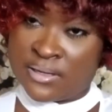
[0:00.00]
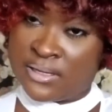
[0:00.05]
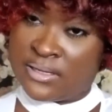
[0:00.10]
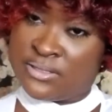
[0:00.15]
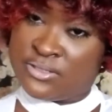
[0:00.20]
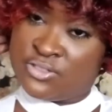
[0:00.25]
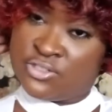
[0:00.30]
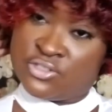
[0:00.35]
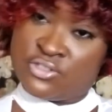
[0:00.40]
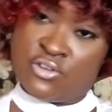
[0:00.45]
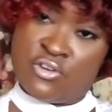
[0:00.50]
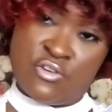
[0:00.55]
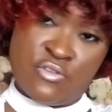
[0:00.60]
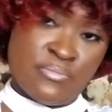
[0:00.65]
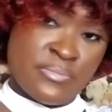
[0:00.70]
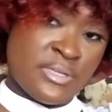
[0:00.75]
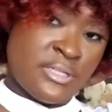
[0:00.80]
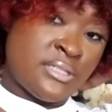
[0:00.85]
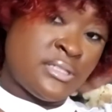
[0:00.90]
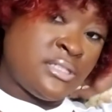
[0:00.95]
Just comb
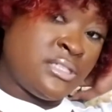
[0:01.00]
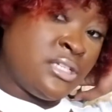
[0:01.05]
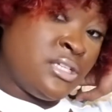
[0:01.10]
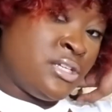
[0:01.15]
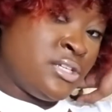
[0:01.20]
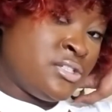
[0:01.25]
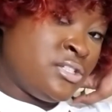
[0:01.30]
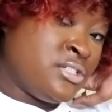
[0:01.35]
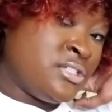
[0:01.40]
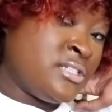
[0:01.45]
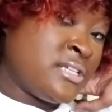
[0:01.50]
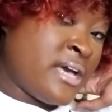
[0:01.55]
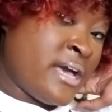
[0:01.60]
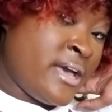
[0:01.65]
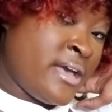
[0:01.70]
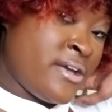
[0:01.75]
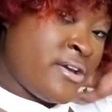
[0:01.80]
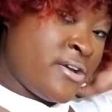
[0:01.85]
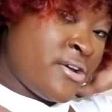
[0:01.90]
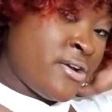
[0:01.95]
it to your
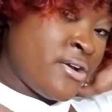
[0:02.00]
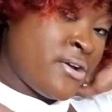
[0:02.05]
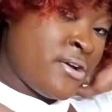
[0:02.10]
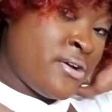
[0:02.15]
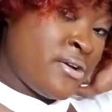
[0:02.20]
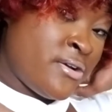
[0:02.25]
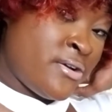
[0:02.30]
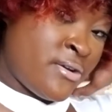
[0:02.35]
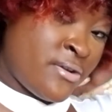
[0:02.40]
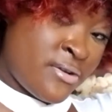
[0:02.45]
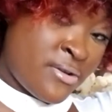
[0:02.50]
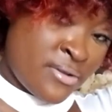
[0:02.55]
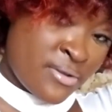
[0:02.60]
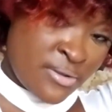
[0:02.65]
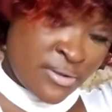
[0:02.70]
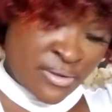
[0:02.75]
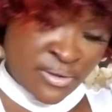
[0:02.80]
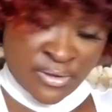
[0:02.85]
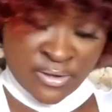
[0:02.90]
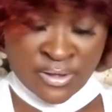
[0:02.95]
desired
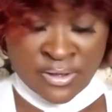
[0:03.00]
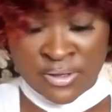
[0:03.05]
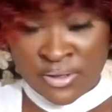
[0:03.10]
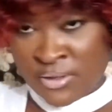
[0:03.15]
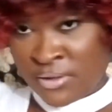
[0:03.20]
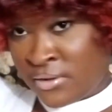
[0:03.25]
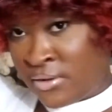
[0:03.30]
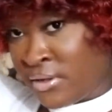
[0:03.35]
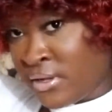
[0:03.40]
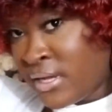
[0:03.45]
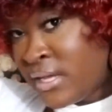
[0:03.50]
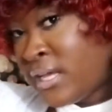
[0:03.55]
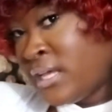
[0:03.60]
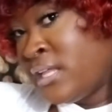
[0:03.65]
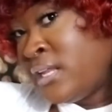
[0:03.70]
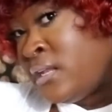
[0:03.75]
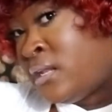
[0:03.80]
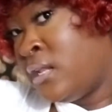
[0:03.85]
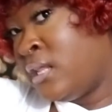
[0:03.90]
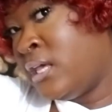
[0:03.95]
look,
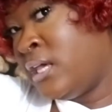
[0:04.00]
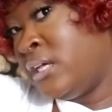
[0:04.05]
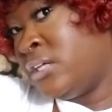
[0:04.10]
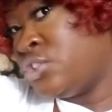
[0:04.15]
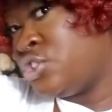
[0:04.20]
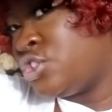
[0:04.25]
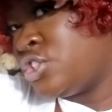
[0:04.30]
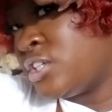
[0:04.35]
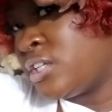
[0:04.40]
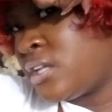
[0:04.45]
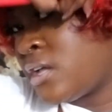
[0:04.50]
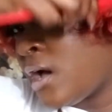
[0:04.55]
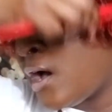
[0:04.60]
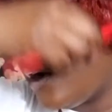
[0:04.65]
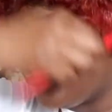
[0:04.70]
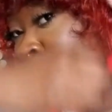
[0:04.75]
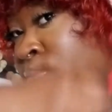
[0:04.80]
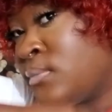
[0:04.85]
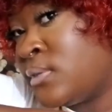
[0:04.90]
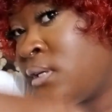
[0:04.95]
and it should
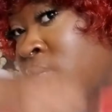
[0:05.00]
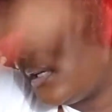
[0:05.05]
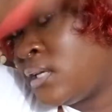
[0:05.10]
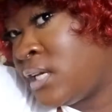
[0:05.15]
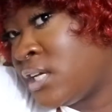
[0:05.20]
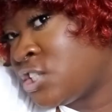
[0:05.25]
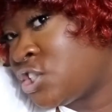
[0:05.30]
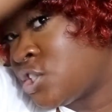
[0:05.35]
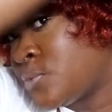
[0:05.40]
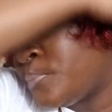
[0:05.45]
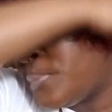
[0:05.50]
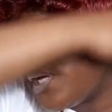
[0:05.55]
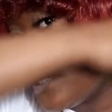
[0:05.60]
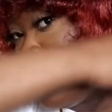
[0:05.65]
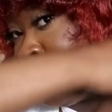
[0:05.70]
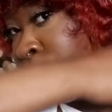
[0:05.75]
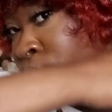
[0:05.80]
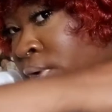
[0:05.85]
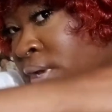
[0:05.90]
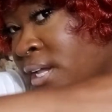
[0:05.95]
be a
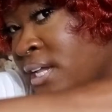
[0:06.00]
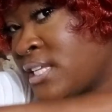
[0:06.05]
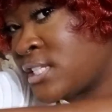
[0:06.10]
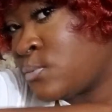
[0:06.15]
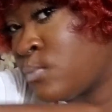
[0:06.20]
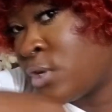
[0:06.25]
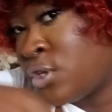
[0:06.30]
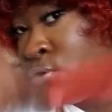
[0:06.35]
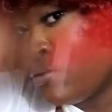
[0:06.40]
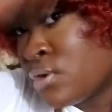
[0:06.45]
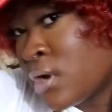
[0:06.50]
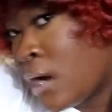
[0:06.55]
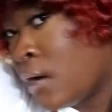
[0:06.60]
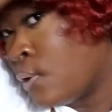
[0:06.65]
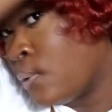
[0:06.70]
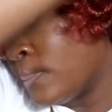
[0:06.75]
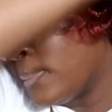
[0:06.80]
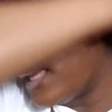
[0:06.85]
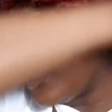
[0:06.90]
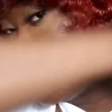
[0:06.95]
breeze when you
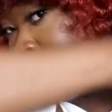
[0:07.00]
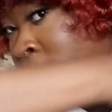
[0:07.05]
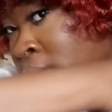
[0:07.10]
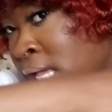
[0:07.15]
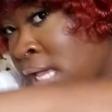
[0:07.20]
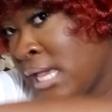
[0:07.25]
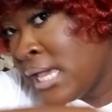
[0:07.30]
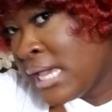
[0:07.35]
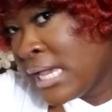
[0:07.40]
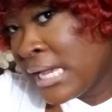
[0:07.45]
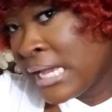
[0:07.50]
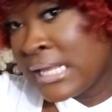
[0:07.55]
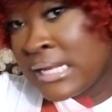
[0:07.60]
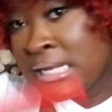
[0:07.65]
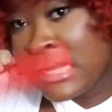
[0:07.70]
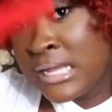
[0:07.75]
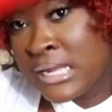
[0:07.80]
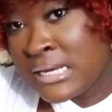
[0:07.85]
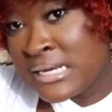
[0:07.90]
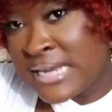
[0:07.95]
comb it.
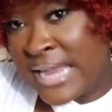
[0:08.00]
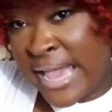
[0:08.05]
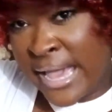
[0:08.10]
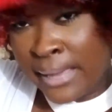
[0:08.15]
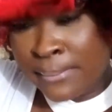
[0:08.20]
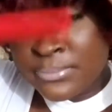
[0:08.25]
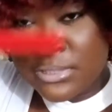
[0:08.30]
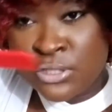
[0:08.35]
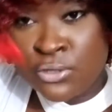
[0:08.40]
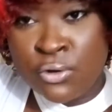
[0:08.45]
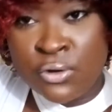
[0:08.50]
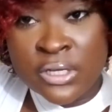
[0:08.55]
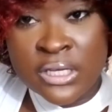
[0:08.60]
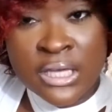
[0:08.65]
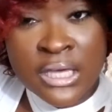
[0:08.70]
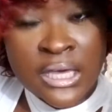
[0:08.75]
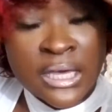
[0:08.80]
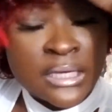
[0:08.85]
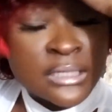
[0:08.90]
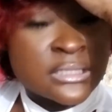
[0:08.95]
Any naps or
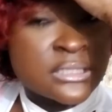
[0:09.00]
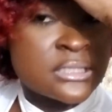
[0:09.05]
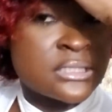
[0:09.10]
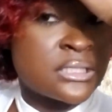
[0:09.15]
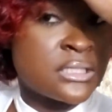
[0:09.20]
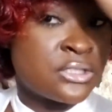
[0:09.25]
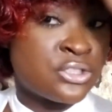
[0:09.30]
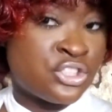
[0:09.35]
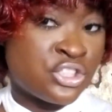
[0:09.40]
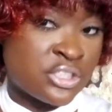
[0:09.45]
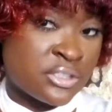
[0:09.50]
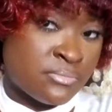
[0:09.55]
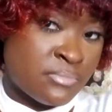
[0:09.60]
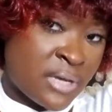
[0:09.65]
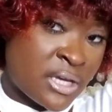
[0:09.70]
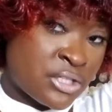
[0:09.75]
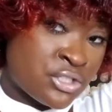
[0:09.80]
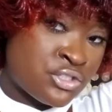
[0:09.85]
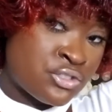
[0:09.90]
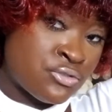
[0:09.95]
kinks, just
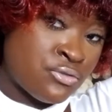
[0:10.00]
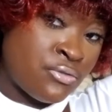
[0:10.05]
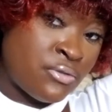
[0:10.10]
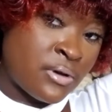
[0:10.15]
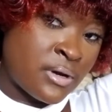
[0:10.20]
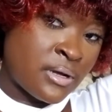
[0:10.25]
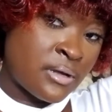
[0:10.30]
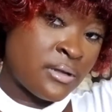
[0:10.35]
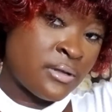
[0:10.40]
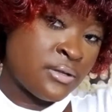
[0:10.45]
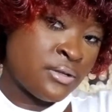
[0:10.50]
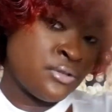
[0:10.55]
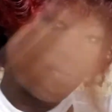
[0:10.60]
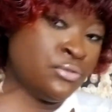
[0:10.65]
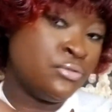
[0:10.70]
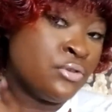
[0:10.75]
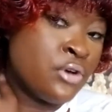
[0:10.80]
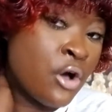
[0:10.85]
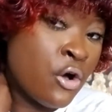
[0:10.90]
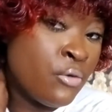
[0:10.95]
make sure
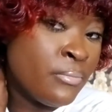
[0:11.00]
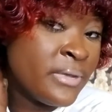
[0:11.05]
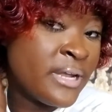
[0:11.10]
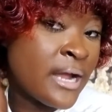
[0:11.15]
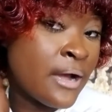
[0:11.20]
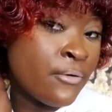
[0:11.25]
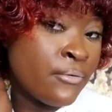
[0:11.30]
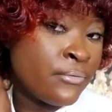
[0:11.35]
you comb it out.